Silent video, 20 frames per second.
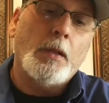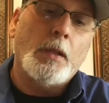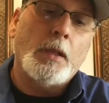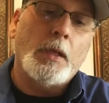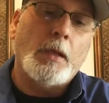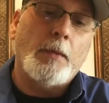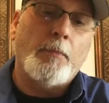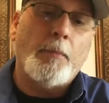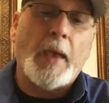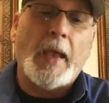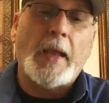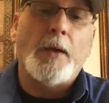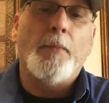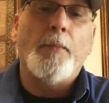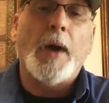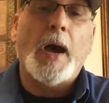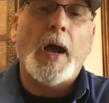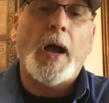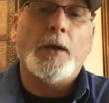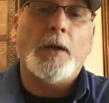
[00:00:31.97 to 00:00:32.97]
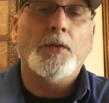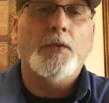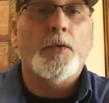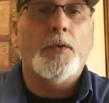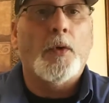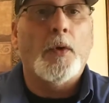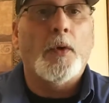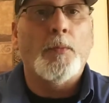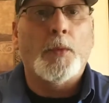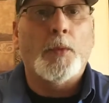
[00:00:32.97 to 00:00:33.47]
the mega box
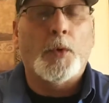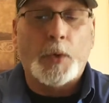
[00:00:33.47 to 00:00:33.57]
from